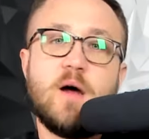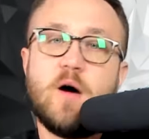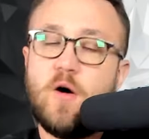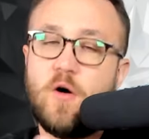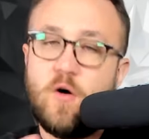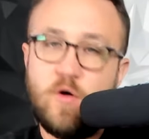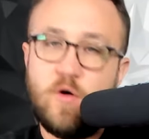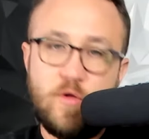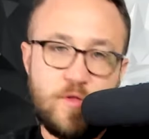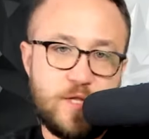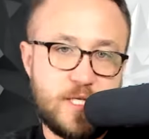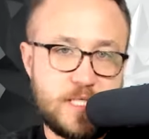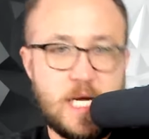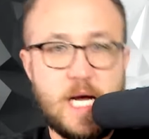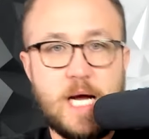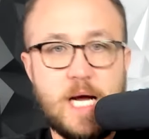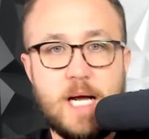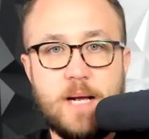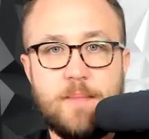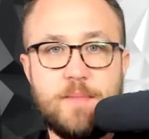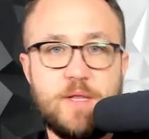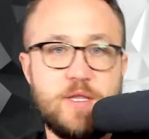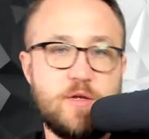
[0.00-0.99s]
All the
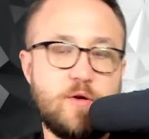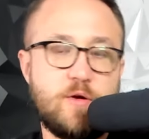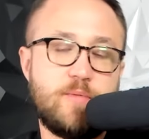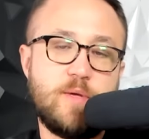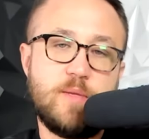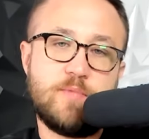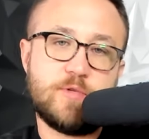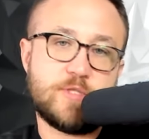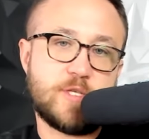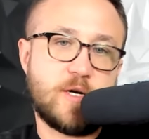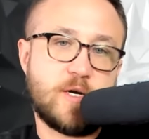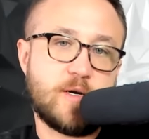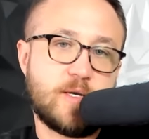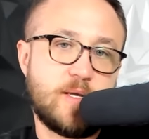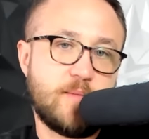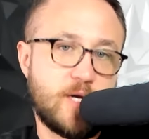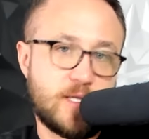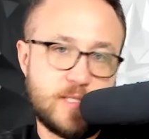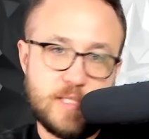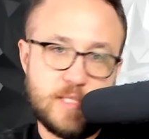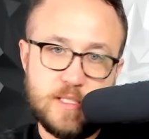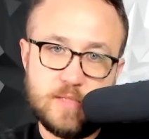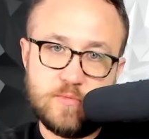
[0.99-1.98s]
time, there are people talking
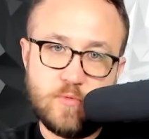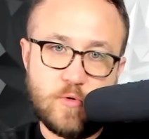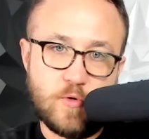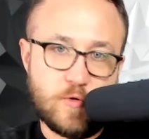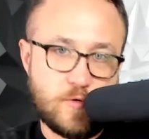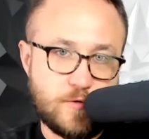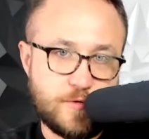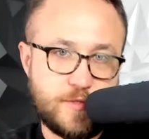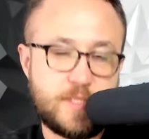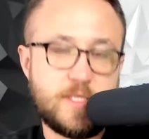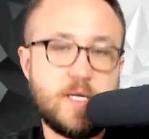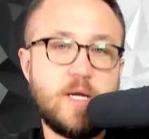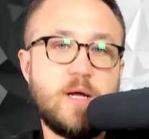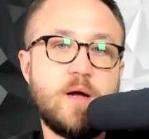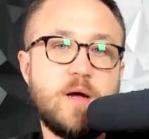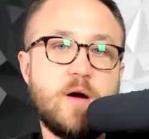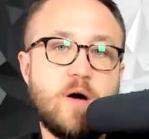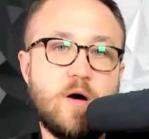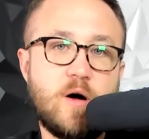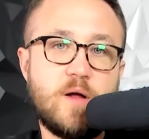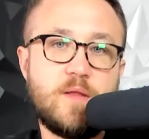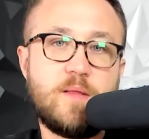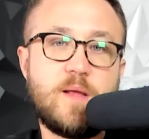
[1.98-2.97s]
about these worlds
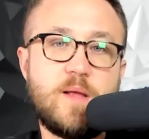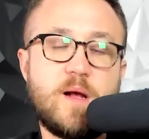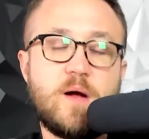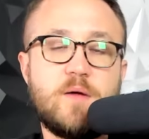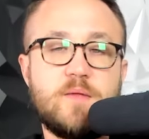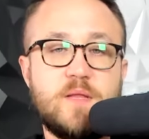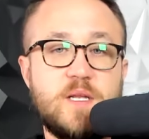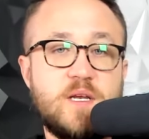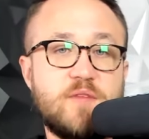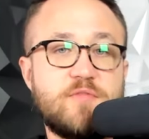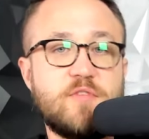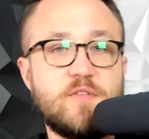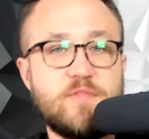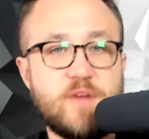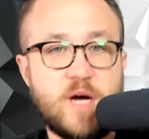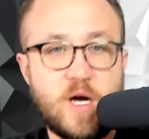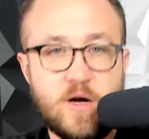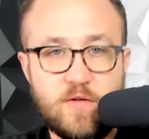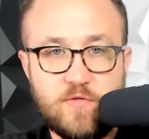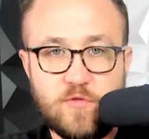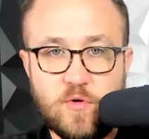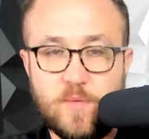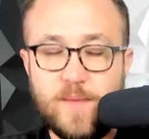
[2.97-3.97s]
on there and the different
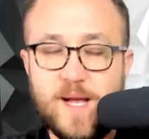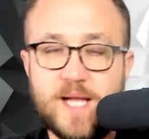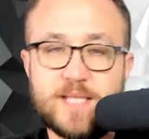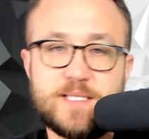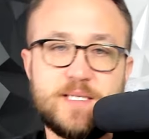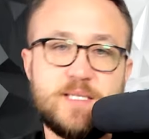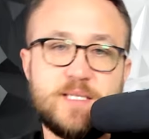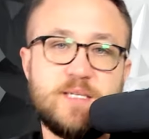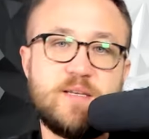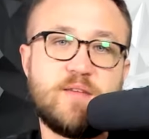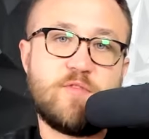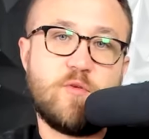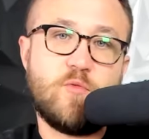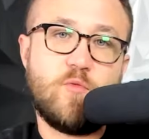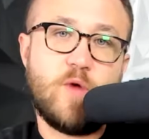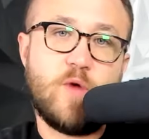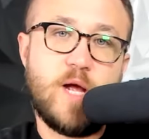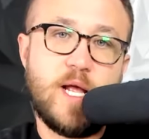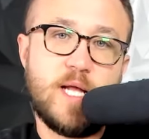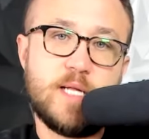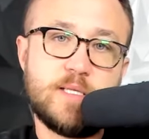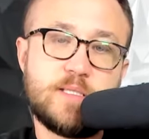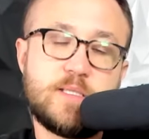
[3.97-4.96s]
file formats and different
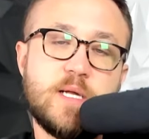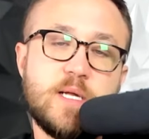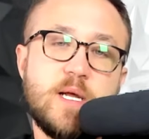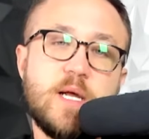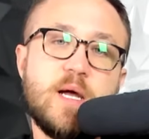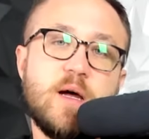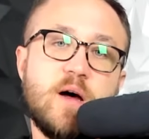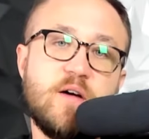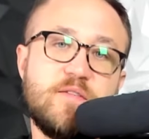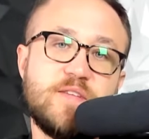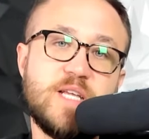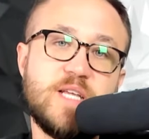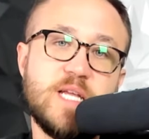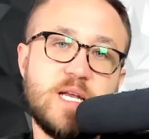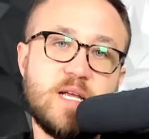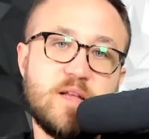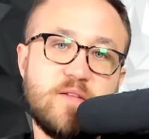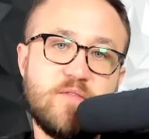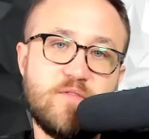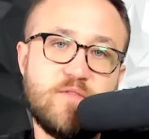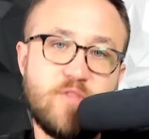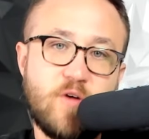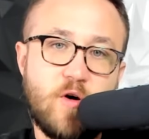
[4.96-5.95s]
ways of getting
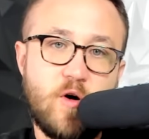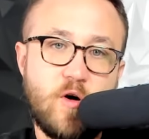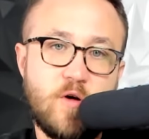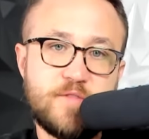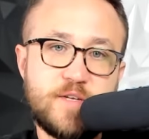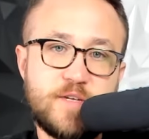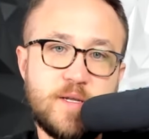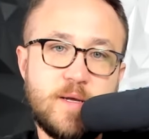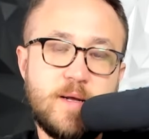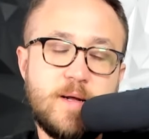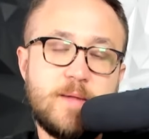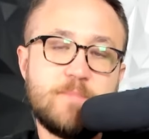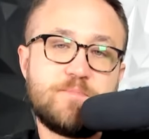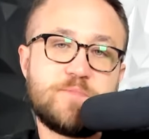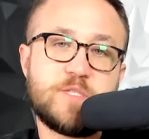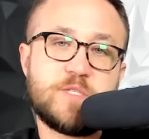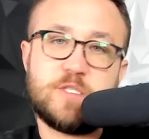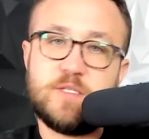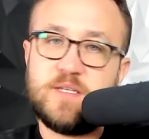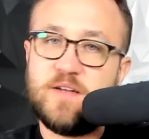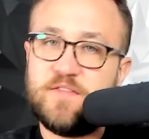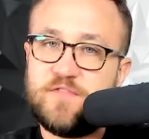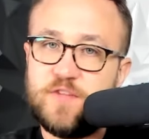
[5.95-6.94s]
involved.
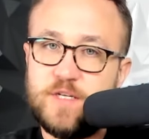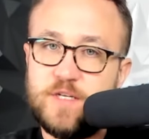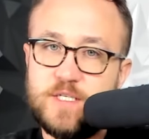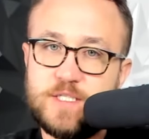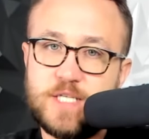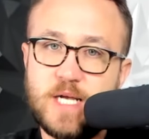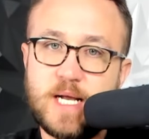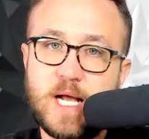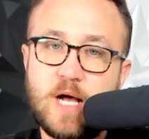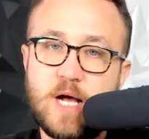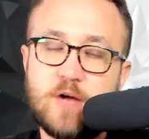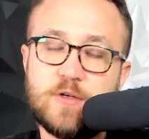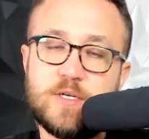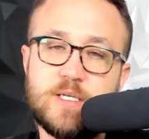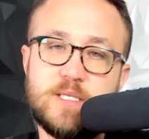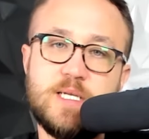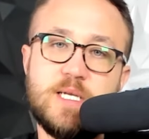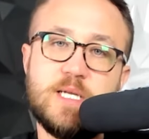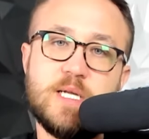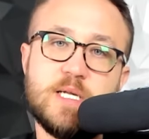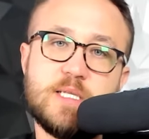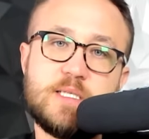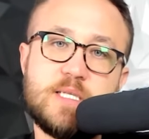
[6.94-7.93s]
So definitely check out
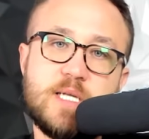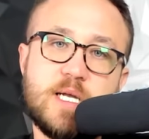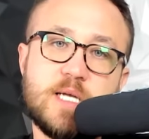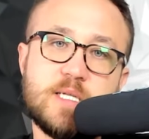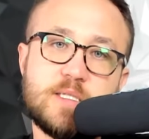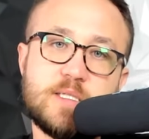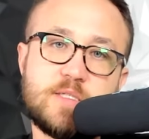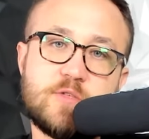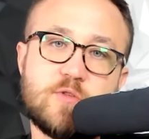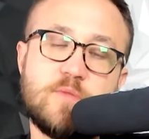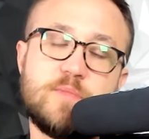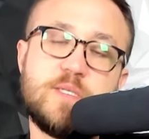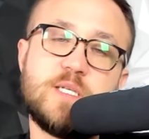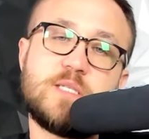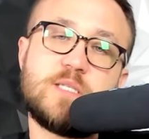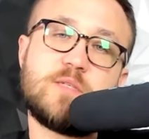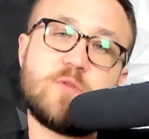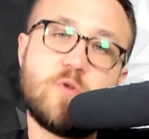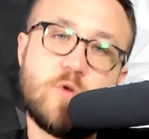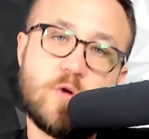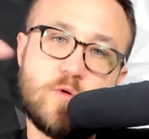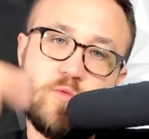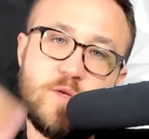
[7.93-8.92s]
the Sandstorm
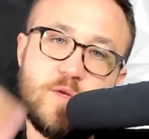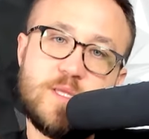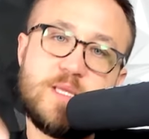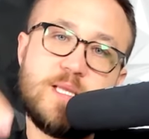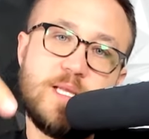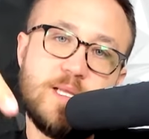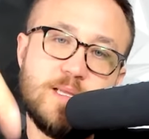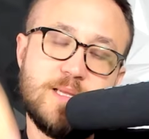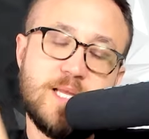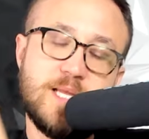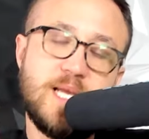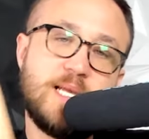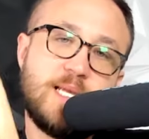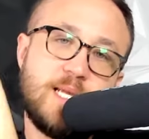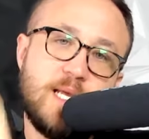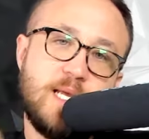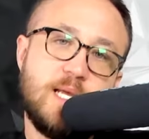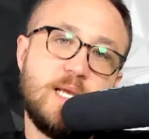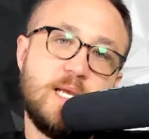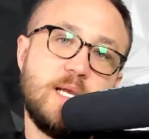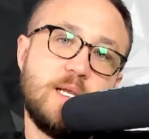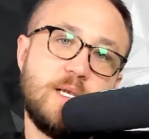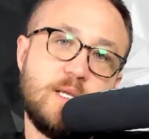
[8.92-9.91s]
Discord with the link
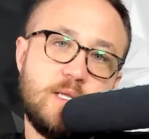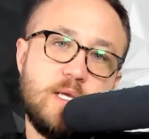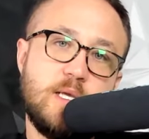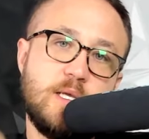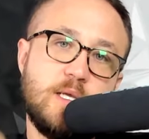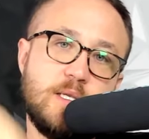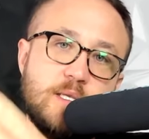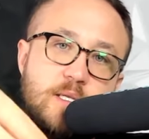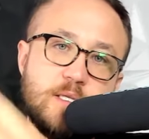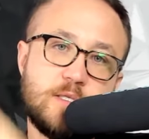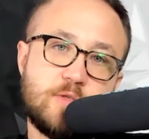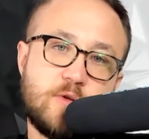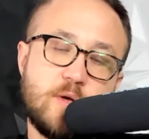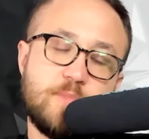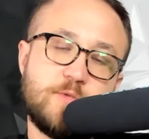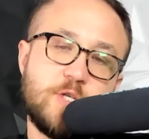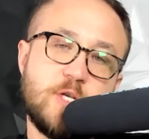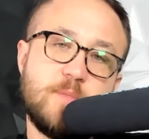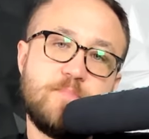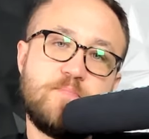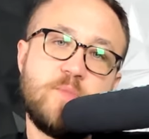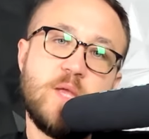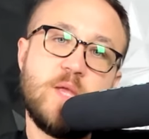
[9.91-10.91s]
in the
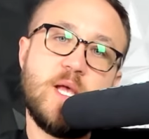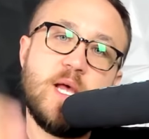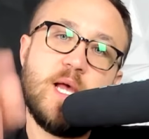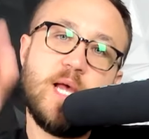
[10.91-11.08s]
description.